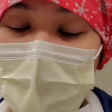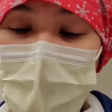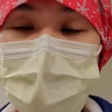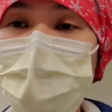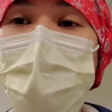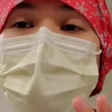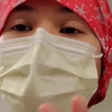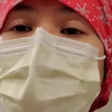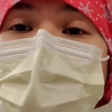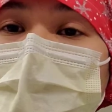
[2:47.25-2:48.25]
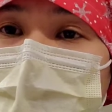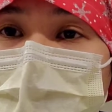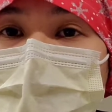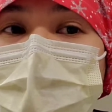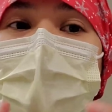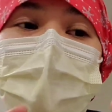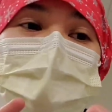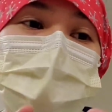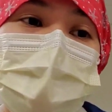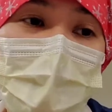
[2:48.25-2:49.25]
It's all drills,
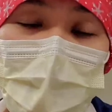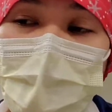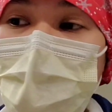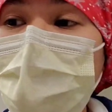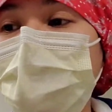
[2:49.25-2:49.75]
saw,